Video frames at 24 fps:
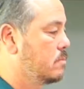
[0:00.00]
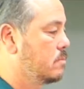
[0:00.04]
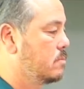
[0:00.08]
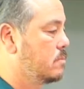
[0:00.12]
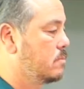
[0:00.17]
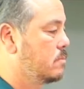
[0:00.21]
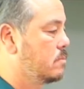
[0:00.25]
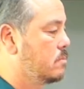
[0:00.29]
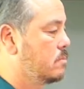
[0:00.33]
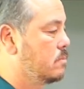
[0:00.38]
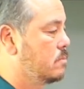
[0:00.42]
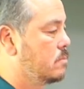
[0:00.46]

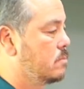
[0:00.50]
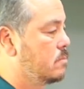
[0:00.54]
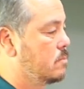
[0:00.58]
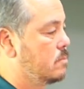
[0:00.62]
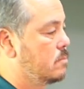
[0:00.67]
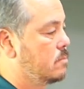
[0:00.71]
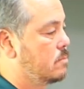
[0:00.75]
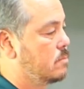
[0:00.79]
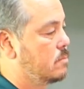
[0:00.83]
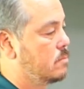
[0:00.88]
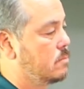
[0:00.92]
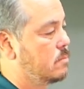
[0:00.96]

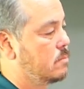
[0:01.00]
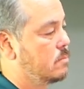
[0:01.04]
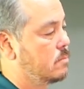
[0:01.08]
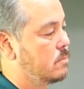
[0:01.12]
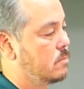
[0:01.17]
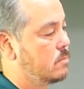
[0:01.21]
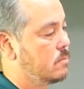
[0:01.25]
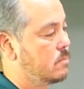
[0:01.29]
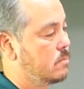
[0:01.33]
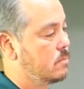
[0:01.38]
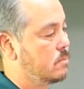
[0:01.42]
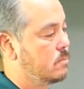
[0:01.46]

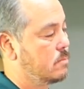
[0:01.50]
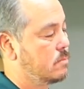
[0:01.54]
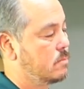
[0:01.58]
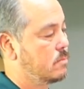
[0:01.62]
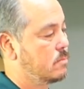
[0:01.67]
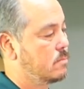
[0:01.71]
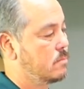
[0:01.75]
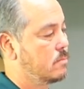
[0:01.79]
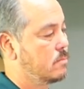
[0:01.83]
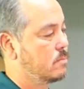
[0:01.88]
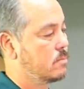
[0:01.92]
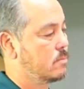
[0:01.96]

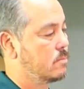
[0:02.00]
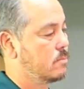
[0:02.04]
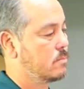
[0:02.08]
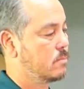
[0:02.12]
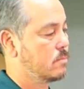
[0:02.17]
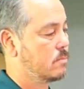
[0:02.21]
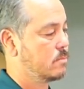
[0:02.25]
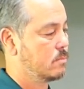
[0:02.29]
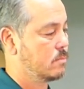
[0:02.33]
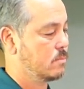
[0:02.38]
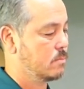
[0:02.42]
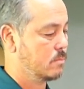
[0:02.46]

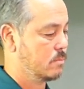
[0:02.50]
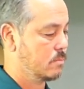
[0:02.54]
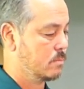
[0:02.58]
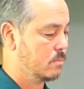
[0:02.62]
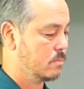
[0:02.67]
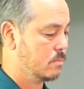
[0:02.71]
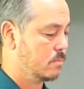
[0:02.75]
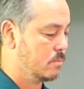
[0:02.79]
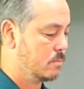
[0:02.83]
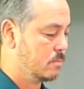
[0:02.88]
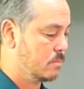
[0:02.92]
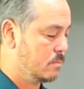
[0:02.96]

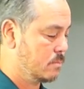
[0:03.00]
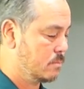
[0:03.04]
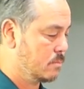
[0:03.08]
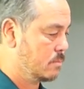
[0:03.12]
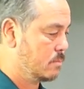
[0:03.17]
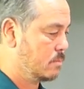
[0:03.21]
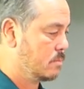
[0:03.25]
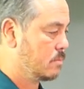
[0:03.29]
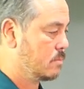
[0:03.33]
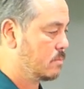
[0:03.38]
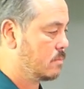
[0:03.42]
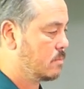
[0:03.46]

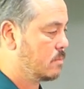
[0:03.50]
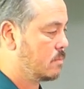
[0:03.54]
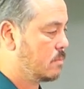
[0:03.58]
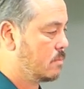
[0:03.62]
(not speaking)